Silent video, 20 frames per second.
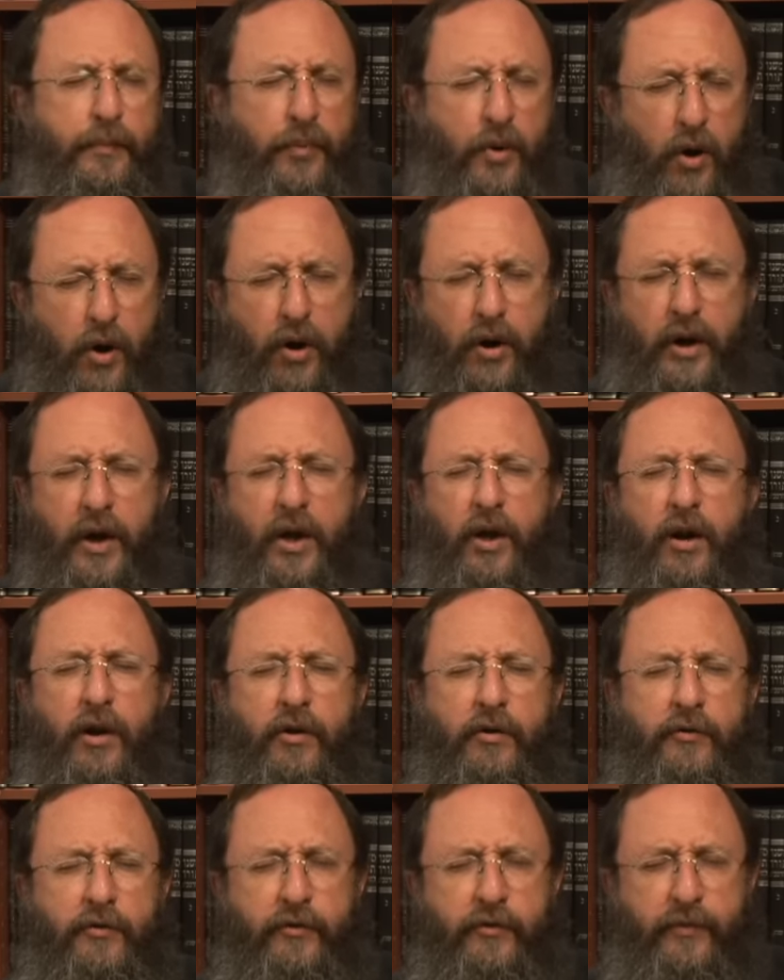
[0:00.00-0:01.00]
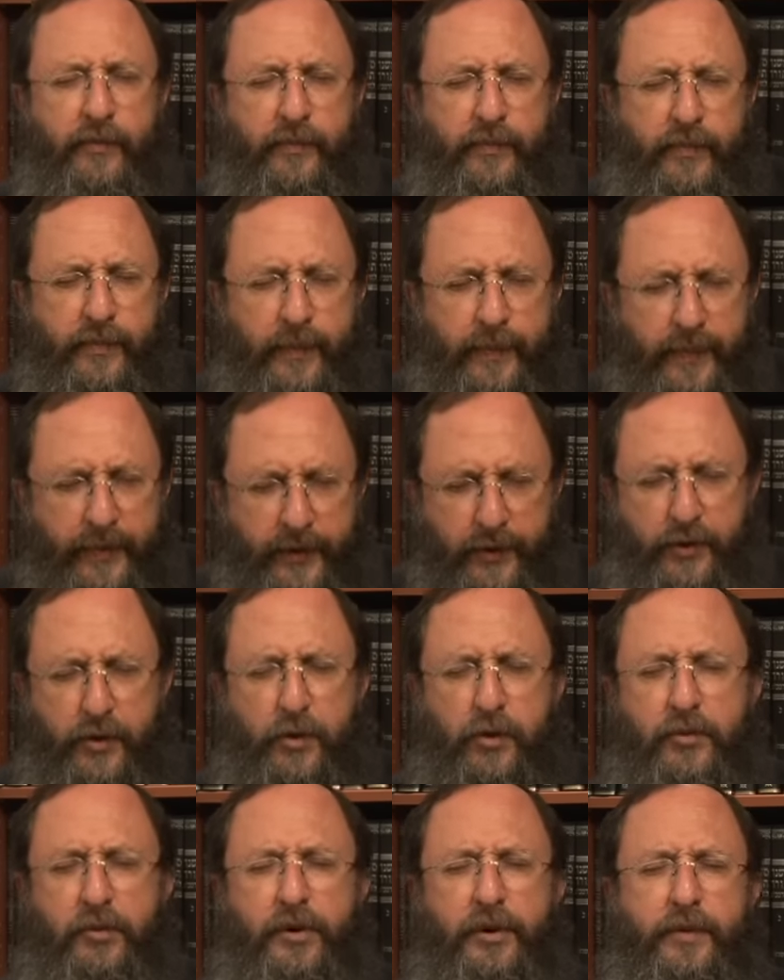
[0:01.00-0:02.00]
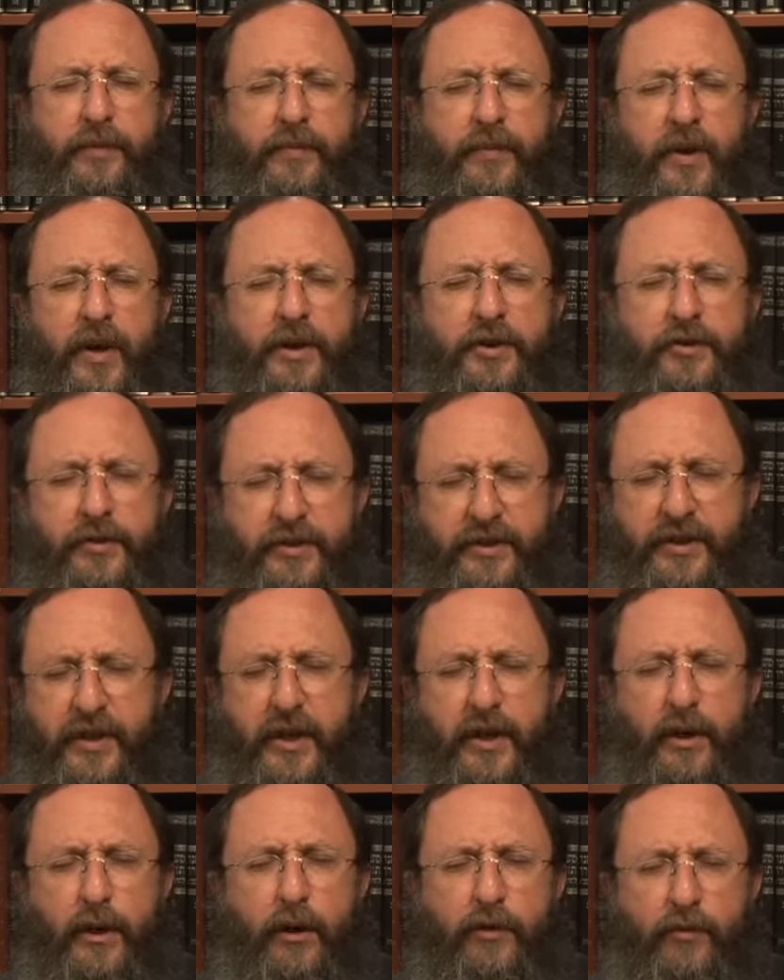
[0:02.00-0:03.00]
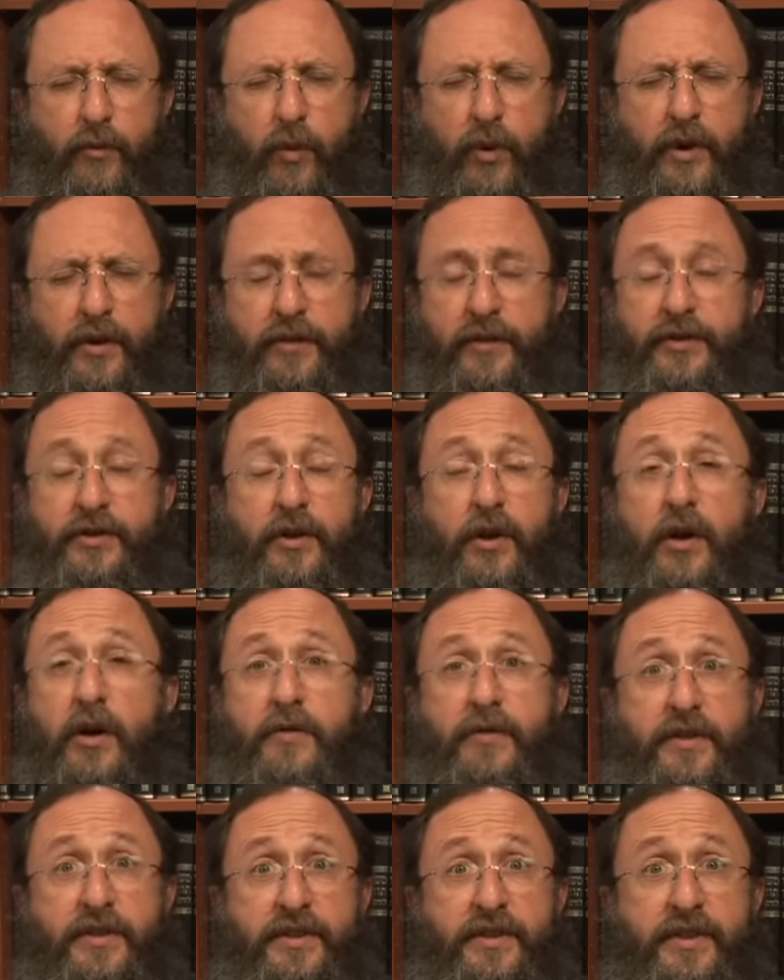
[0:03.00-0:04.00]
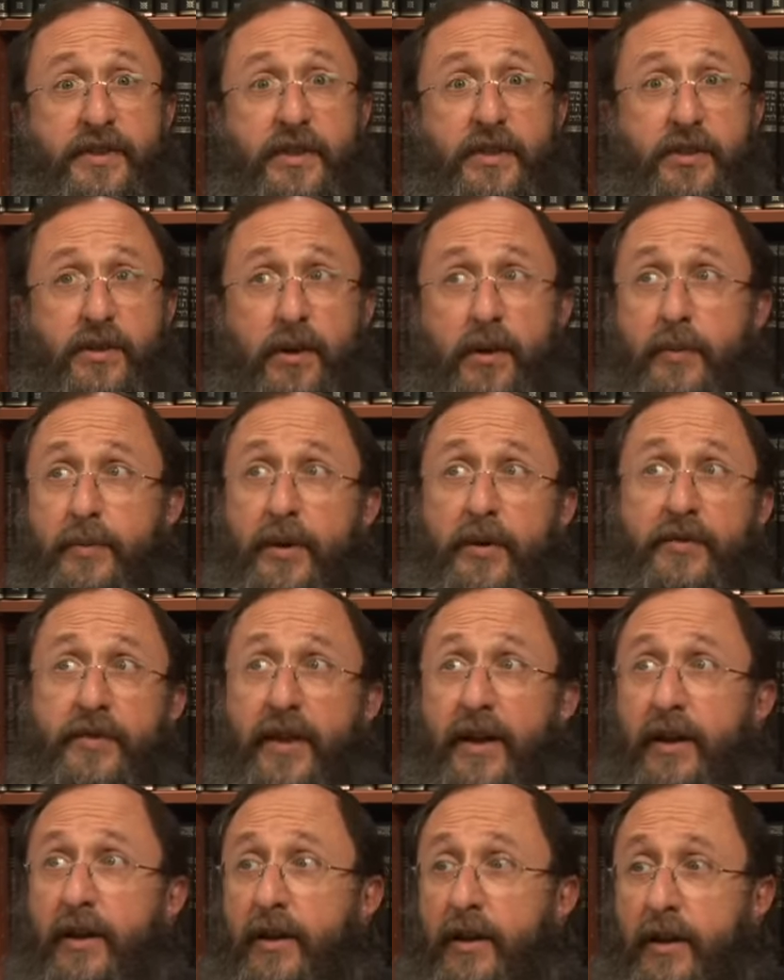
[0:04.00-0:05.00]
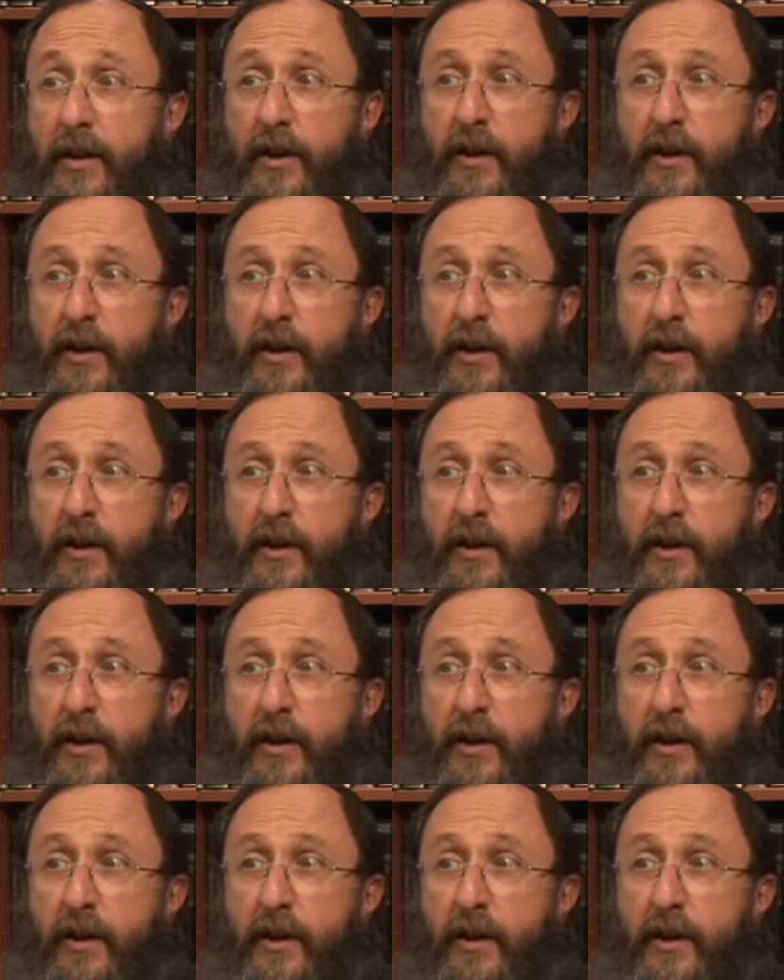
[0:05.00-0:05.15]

part of the Torah, the understanding of what the Song of the Sea is all about, that